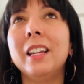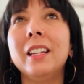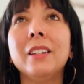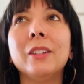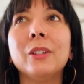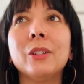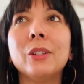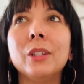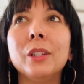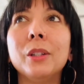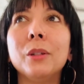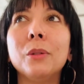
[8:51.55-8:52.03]
It
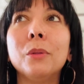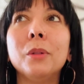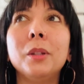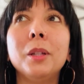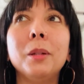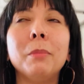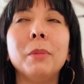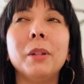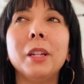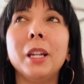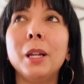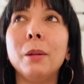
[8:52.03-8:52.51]
has
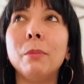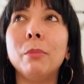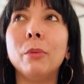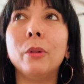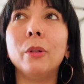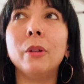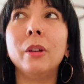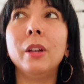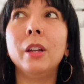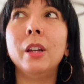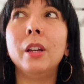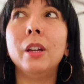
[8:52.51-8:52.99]
literally been
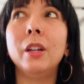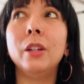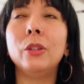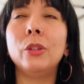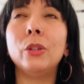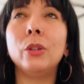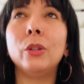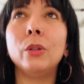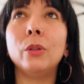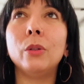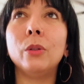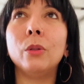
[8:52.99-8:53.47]
able
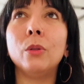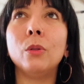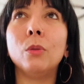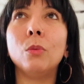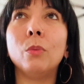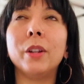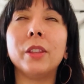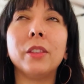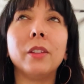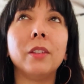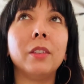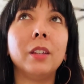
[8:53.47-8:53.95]

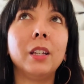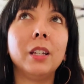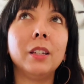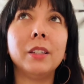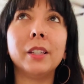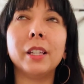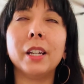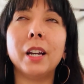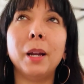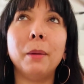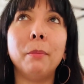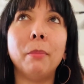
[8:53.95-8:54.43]
to, the
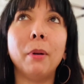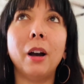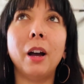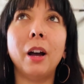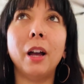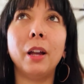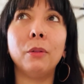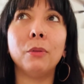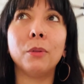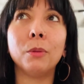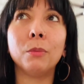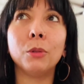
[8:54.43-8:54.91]
things that I
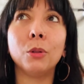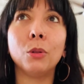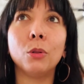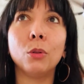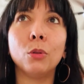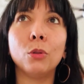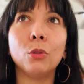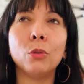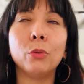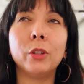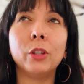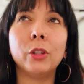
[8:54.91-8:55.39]
buy from the
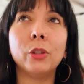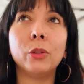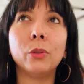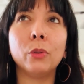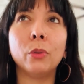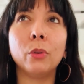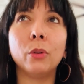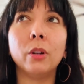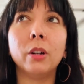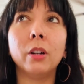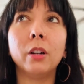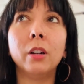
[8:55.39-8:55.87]
grocery
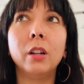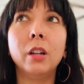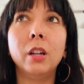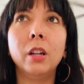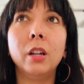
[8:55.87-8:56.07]
store,